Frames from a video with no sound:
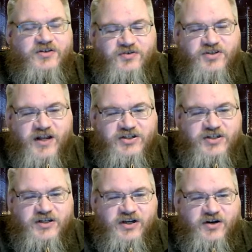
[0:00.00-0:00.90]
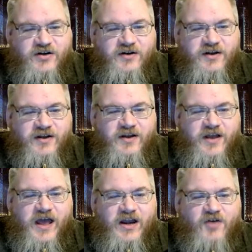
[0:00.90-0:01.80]
So it's not just in your
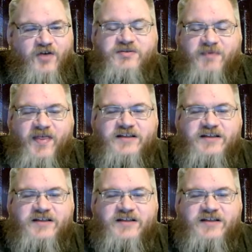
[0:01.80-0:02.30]
notes about